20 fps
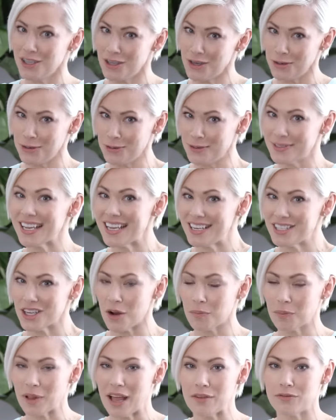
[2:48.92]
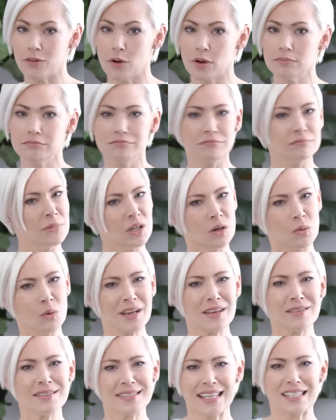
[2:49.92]
to use HR platform, what
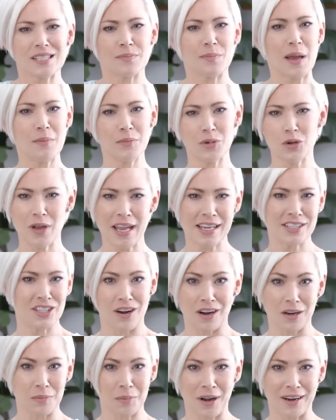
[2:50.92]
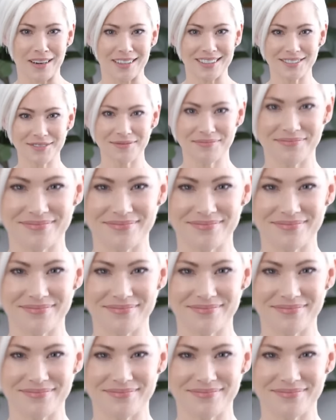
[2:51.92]
else sets Bamboo HR apart?